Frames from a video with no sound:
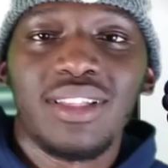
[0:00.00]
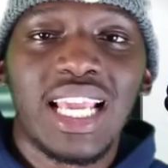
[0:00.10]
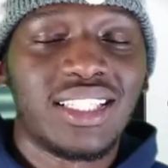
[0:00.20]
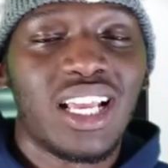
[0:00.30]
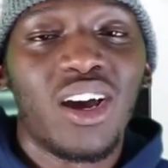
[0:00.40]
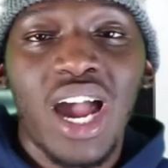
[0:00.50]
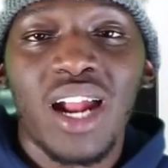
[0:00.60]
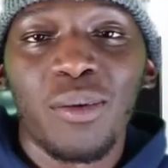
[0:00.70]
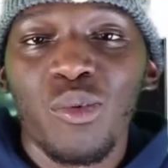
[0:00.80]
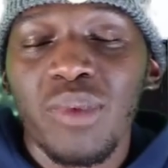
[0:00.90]
That's our
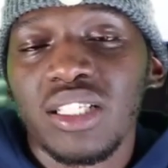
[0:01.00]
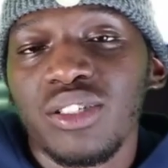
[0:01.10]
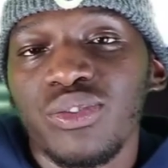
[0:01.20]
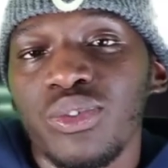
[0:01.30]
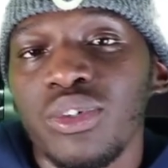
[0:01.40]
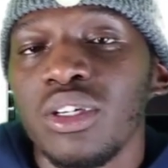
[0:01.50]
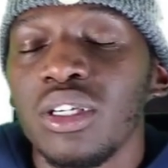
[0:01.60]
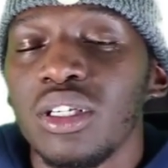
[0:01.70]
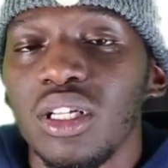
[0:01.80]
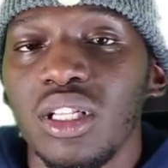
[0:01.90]
honorable mentions
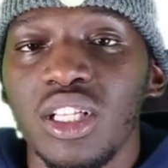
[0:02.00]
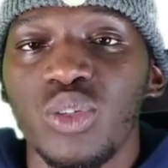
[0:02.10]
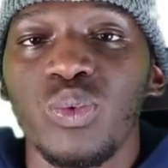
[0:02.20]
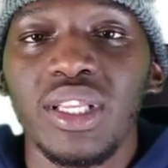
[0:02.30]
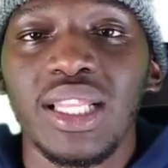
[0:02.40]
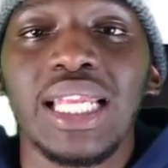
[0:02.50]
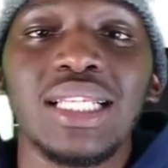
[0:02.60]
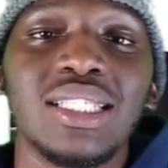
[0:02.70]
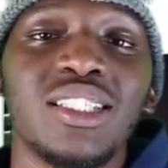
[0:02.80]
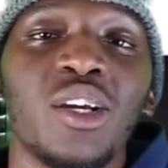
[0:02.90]
for this week,
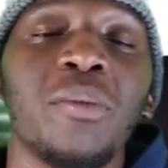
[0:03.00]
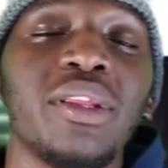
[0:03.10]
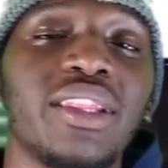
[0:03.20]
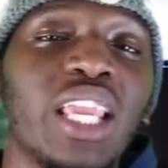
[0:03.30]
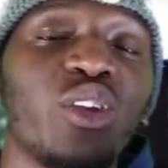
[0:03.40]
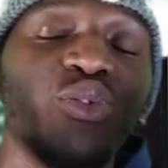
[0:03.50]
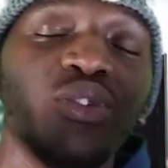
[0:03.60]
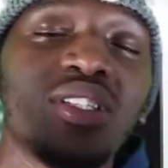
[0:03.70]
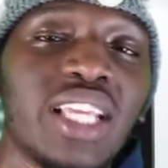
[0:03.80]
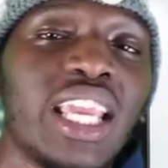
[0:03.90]
ladies and gentlemen. Thank you
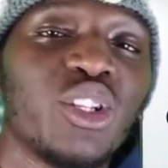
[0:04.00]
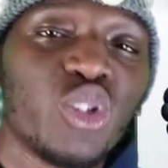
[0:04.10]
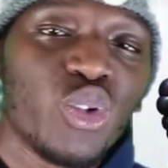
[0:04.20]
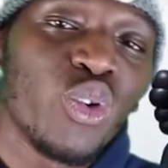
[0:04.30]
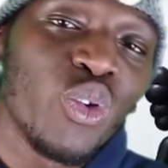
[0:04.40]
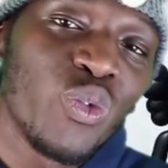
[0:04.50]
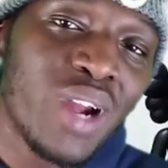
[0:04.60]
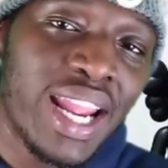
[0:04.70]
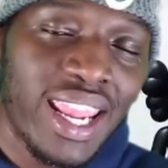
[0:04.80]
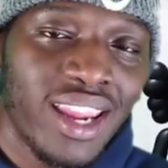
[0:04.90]
for staying tuned
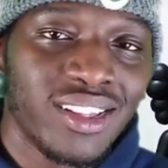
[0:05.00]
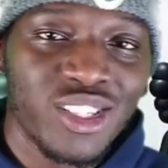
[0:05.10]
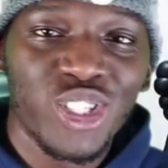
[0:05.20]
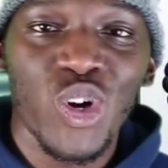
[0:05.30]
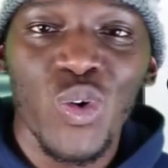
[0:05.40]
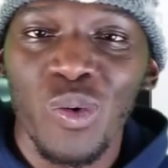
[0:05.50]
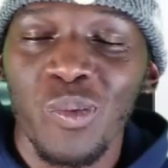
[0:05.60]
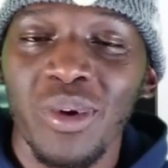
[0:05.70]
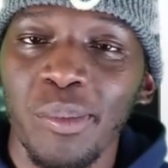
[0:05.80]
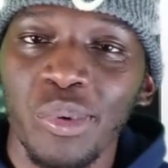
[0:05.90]
right here at the
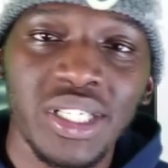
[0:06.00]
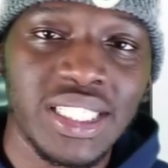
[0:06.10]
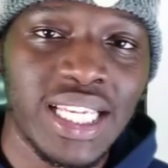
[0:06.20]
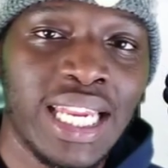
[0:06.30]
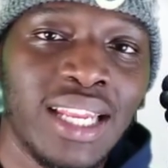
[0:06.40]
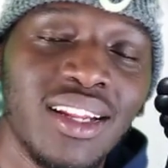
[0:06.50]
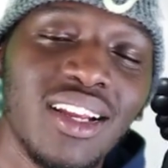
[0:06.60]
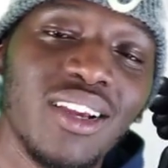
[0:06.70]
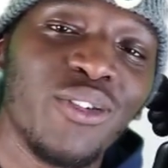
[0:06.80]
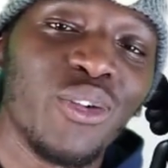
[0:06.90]
showroom. We appreciate it
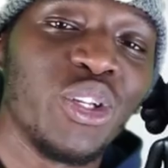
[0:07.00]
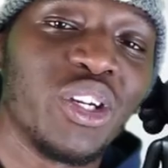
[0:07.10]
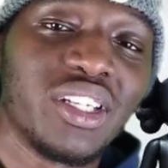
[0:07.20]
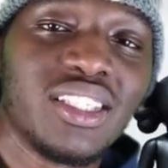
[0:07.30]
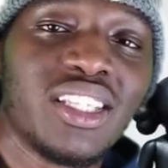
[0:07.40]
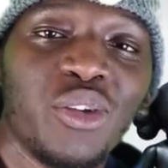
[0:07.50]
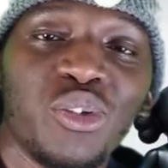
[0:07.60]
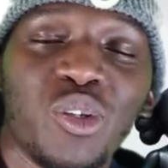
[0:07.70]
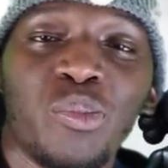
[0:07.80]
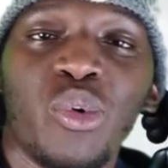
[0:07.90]
for your
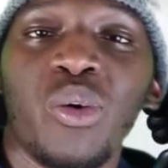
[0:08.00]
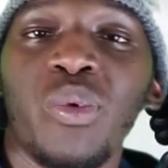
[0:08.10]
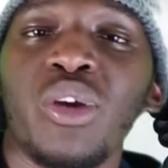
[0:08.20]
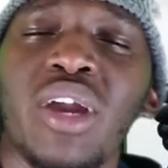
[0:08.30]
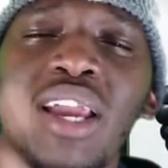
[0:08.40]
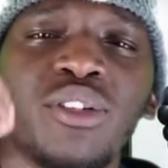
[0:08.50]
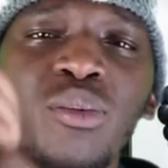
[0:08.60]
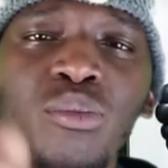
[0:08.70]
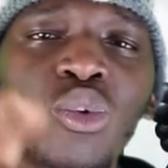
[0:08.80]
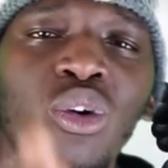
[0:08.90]
continued support. We're going to have
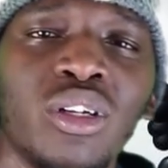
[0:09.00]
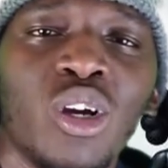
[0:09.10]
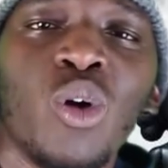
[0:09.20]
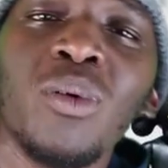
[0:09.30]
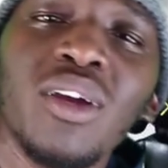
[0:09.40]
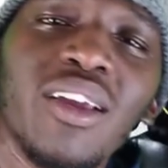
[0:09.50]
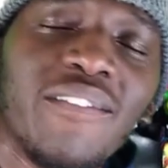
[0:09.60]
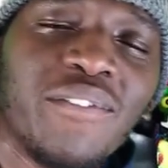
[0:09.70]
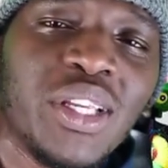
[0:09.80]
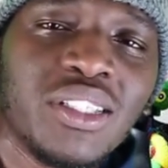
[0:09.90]
some more dope
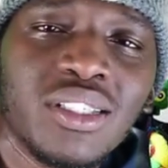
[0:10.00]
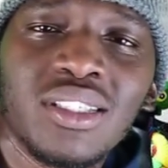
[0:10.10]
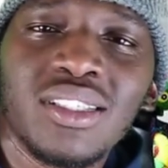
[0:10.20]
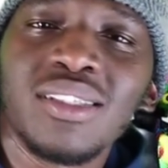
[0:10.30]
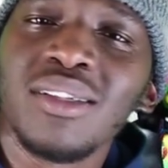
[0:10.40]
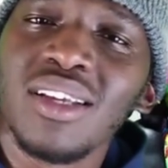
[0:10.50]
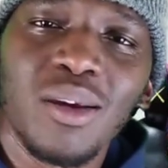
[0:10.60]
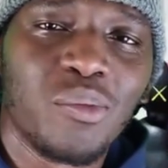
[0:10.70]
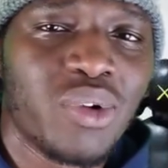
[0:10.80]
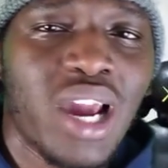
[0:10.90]
features and
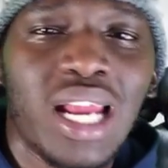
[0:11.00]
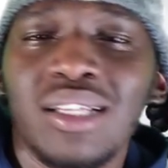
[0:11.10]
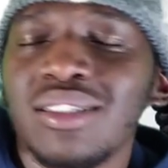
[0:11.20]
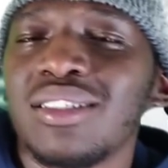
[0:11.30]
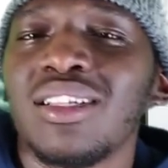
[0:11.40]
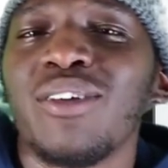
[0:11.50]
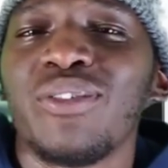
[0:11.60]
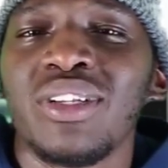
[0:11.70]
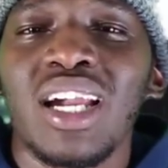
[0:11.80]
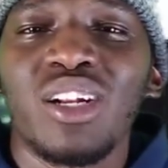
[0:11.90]
products, stuff
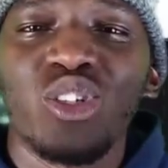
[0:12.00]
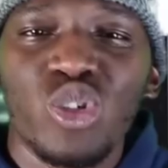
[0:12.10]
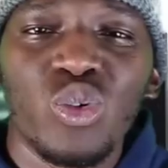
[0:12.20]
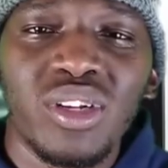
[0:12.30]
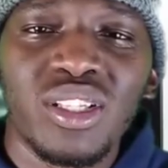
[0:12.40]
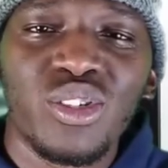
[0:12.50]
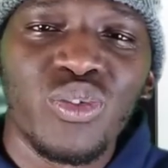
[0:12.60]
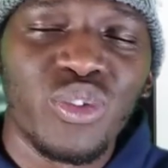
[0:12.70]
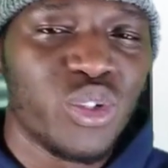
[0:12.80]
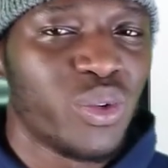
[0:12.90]
for y'all to tune into
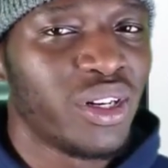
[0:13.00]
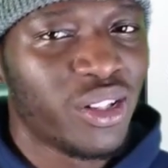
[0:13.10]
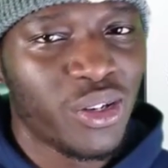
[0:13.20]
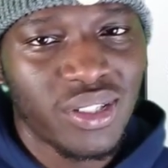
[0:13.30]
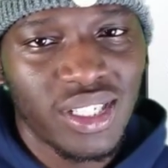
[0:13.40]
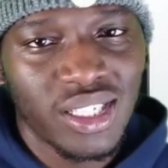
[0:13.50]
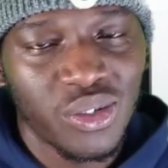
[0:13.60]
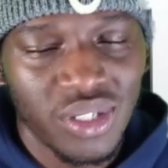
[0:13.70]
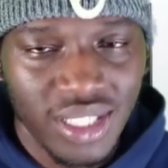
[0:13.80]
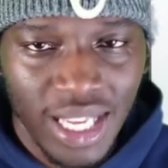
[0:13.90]
for 2013.
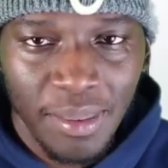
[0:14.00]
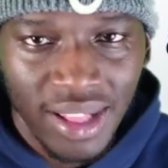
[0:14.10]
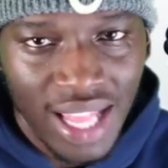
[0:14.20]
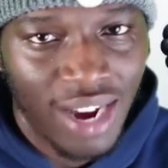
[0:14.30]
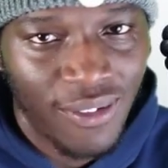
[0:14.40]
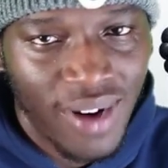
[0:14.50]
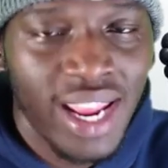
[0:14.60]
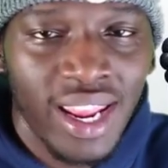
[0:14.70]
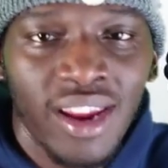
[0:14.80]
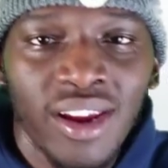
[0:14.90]
So just keep it locked
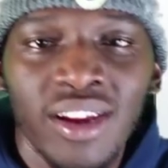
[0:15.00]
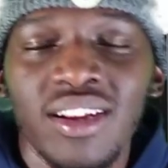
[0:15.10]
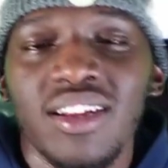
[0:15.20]
right here,